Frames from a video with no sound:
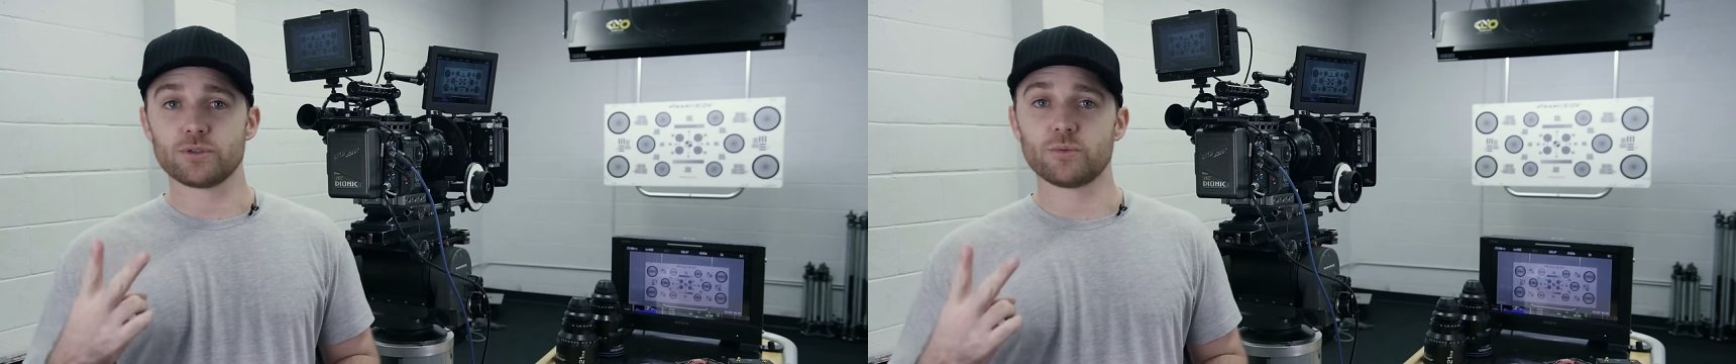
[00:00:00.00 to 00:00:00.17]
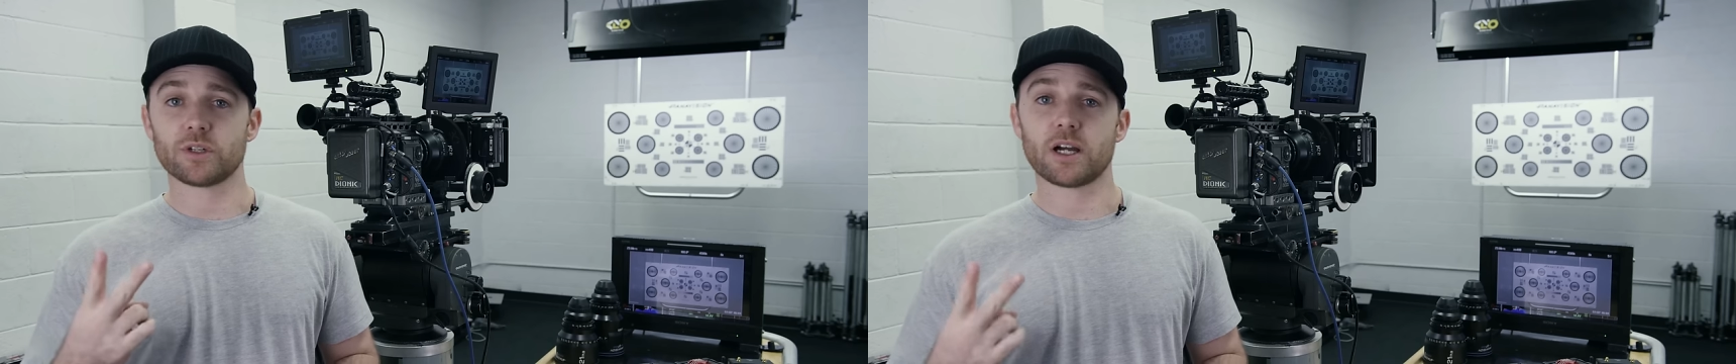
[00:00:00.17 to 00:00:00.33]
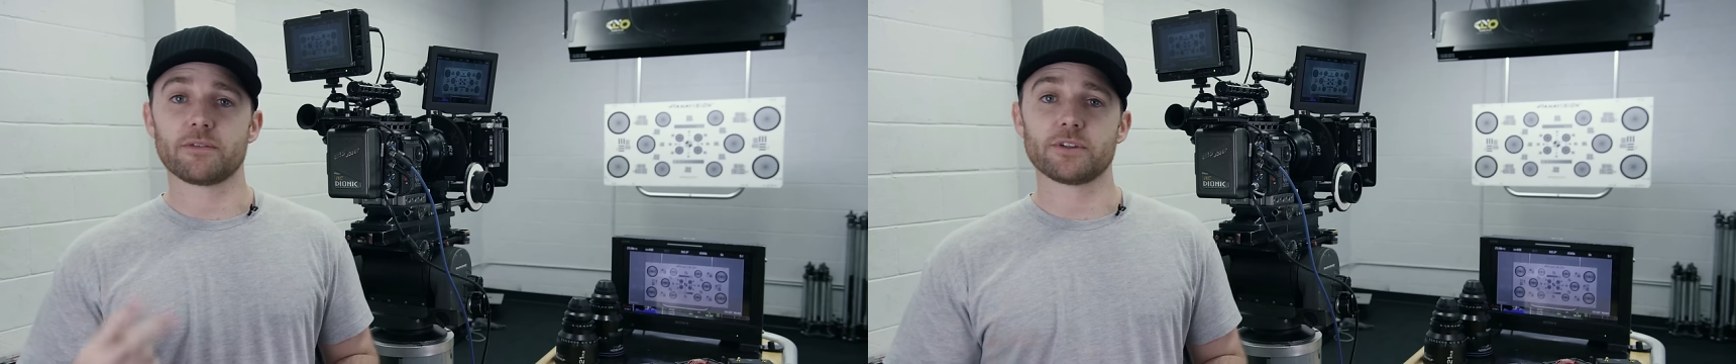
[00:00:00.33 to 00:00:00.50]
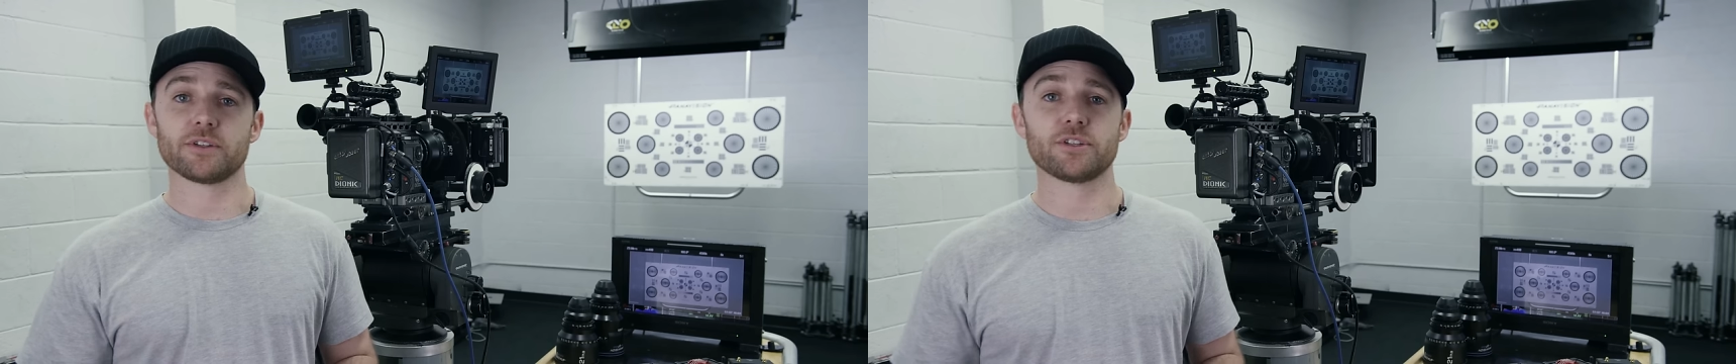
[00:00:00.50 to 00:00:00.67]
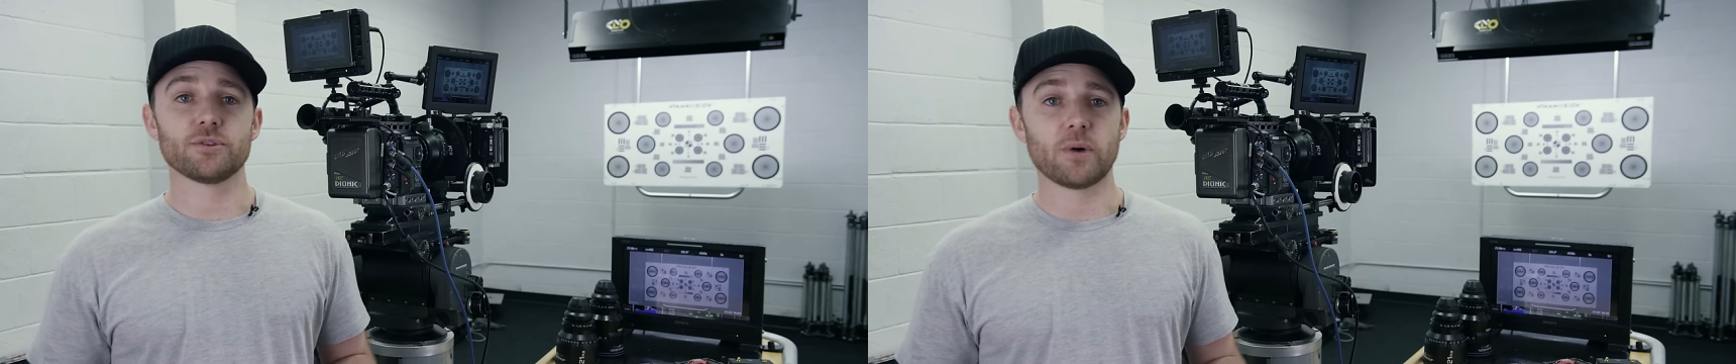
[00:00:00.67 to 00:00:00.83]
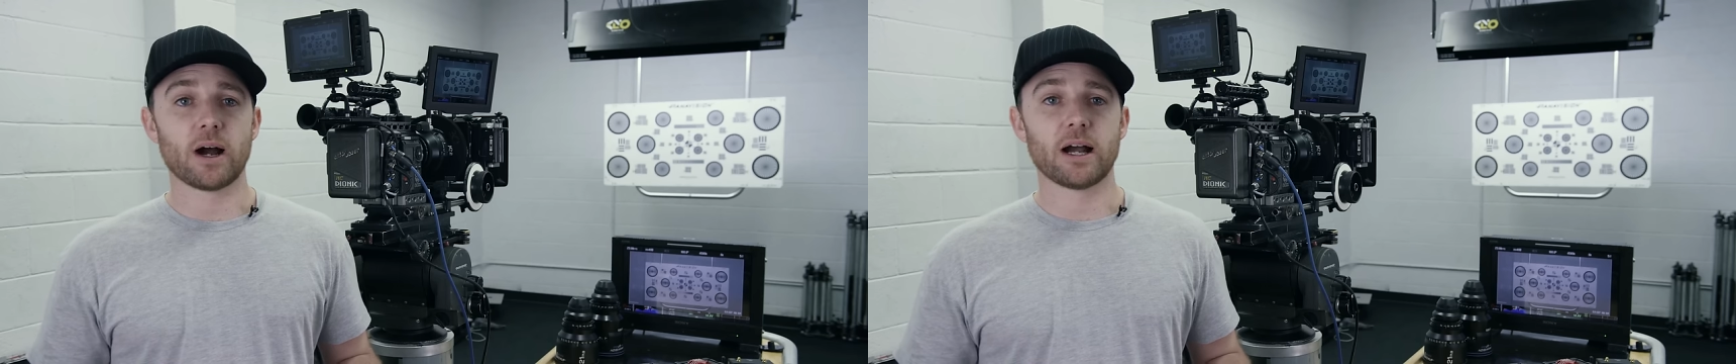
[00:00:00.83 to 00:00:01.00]
we'll cover the
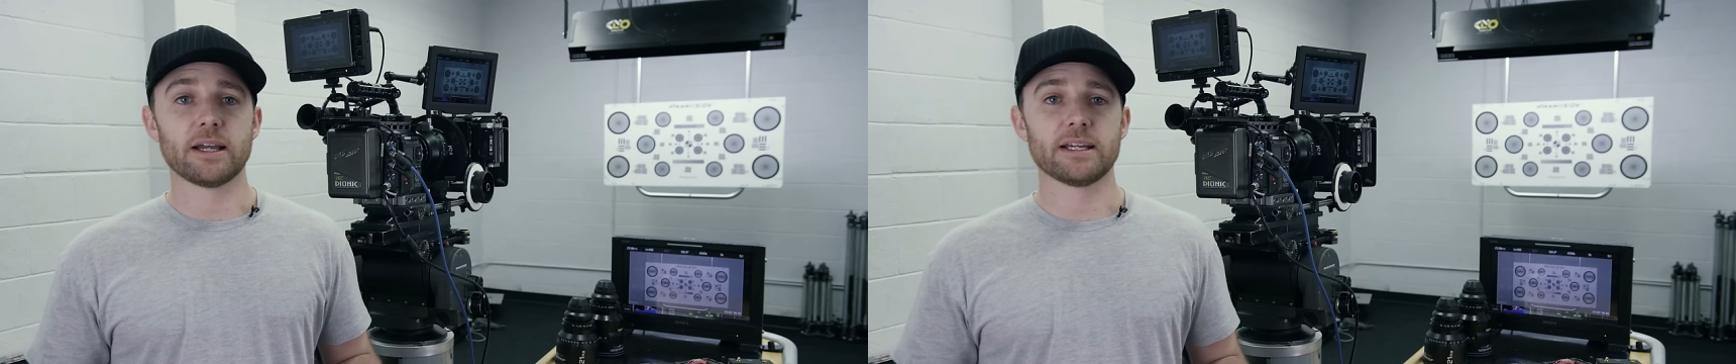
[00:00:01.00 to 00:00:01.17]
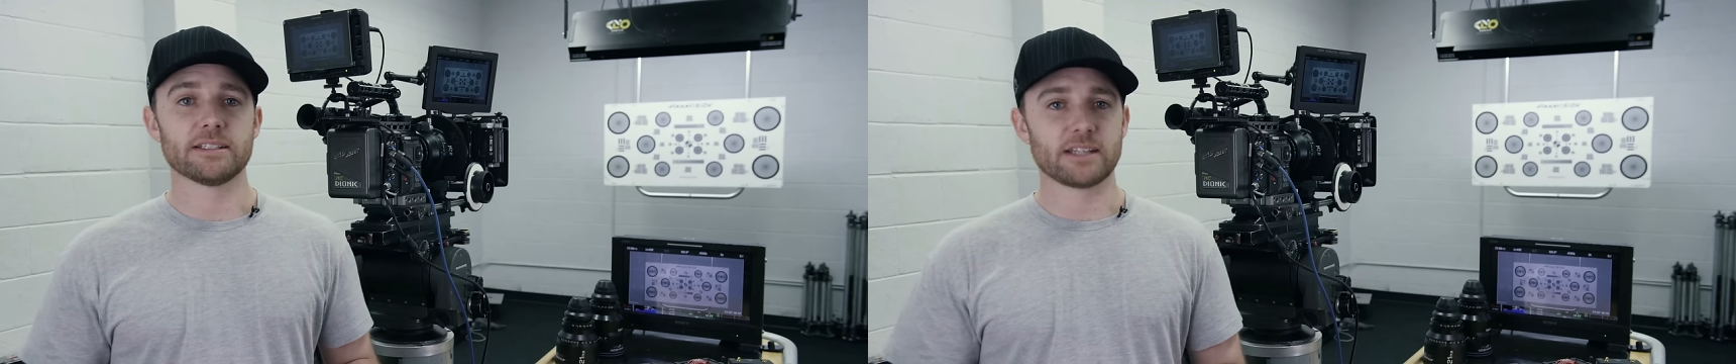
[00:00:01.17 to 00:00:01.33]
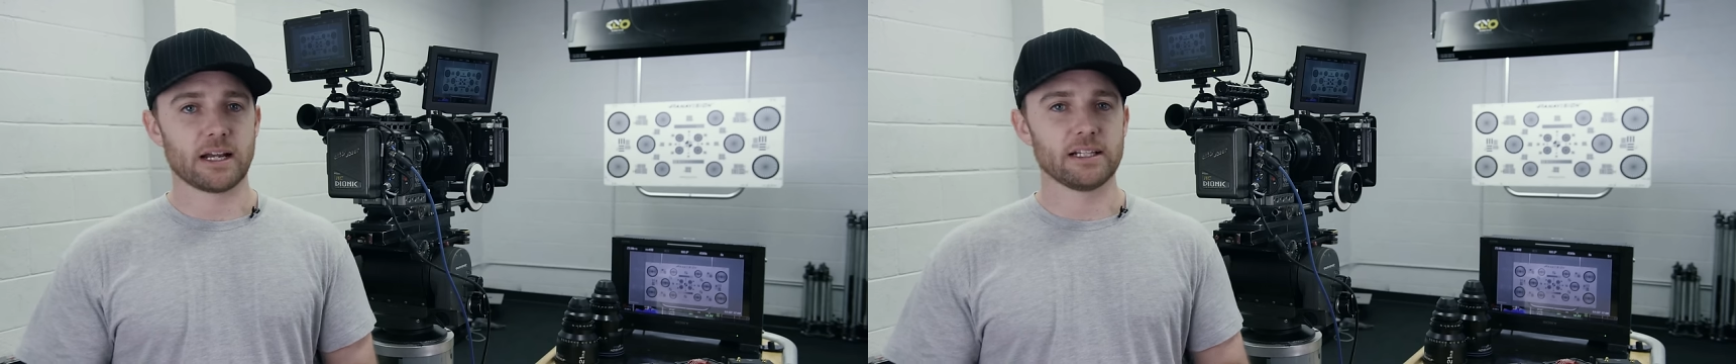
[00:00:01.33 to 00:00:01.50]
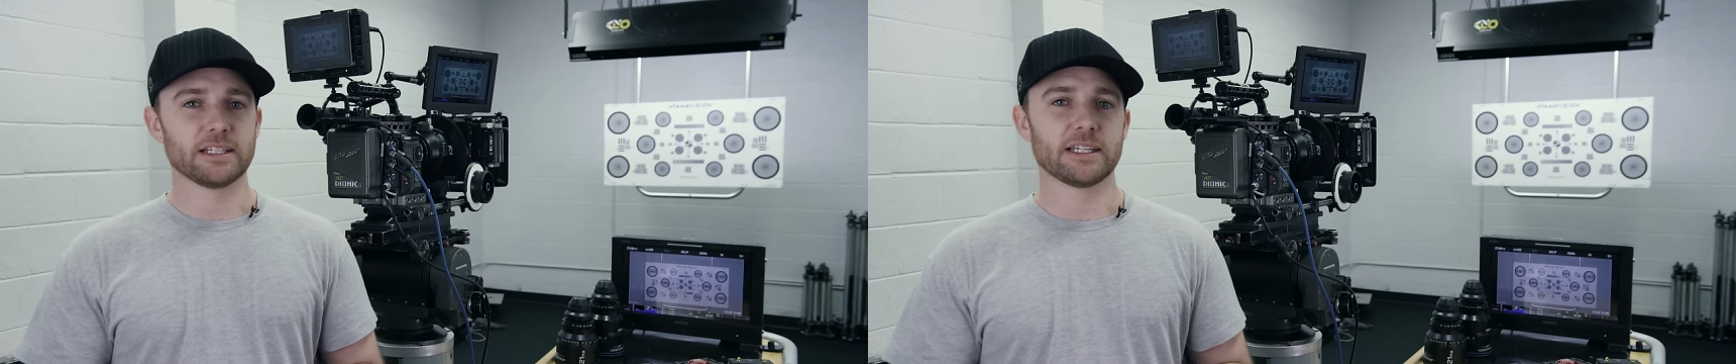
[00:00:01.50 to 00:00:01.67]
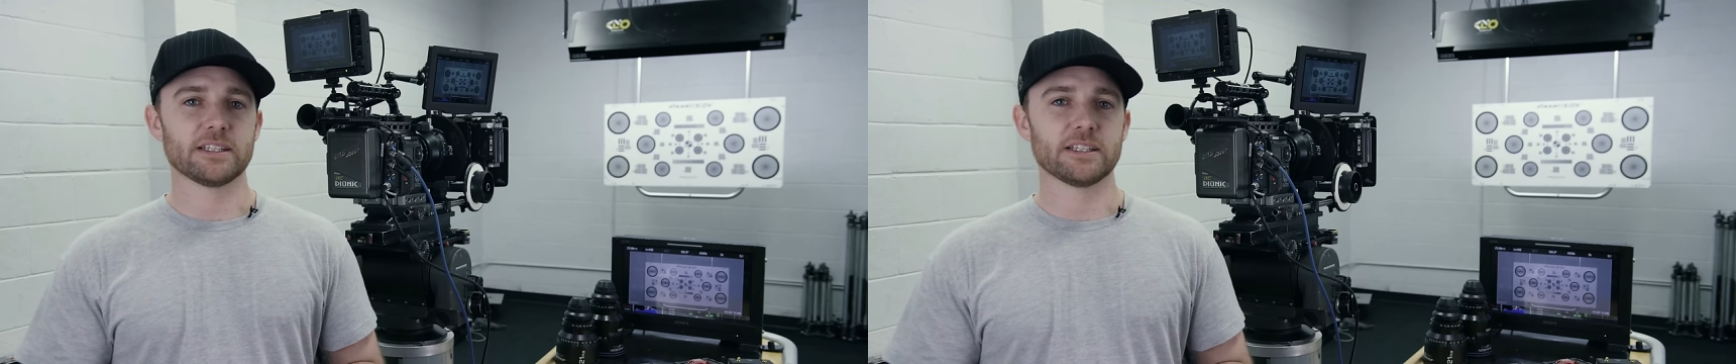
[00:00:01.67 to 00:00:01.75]
UI and dialing